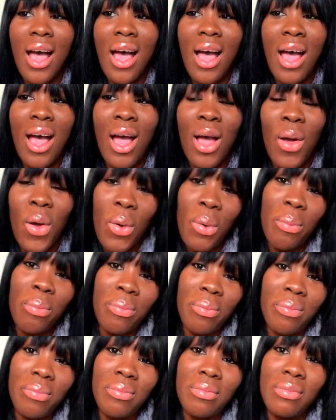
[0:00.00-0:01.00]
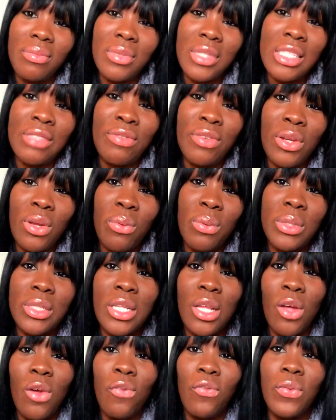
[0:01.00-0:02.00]
I hope this video was
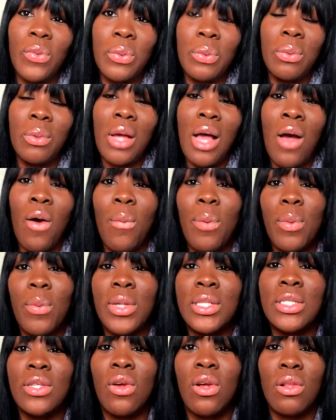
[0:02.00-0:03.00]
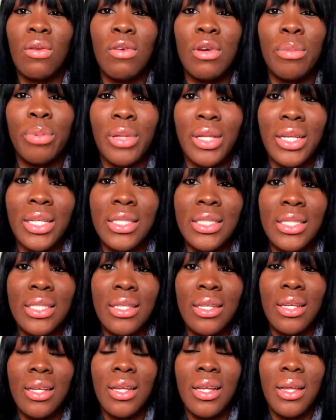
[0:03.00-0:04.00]
helpful. I hope it wasn't all over the place.
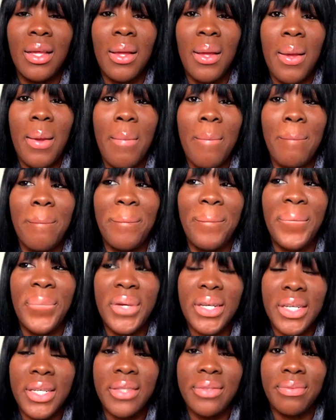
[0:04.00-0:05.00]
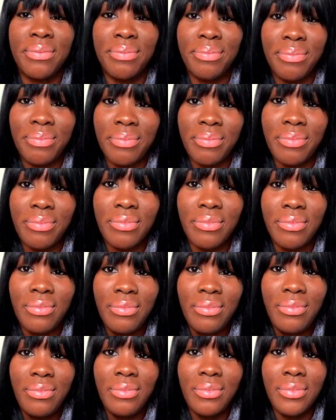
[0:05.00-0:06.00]
But
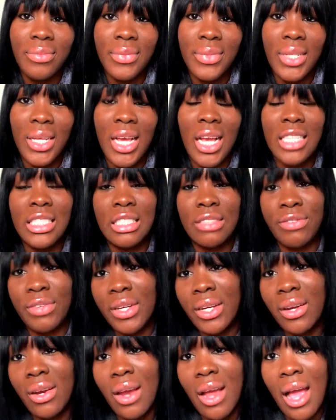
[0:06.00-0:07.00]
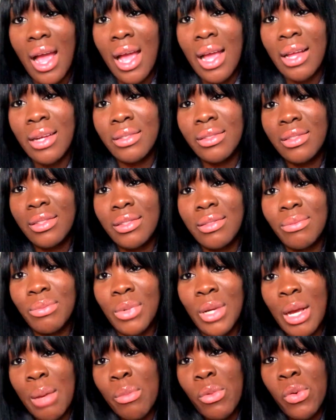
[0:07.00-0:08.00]
I just figured I
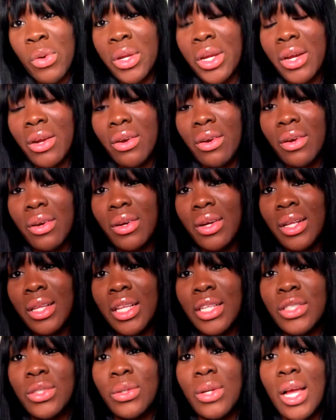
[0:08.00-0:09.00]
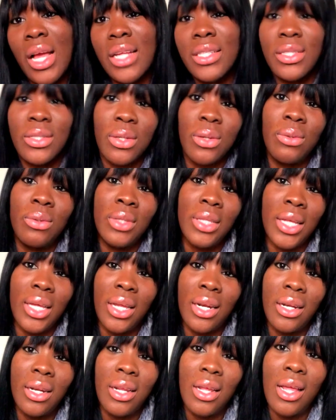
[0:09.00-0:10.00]
would come on here and let you guys know that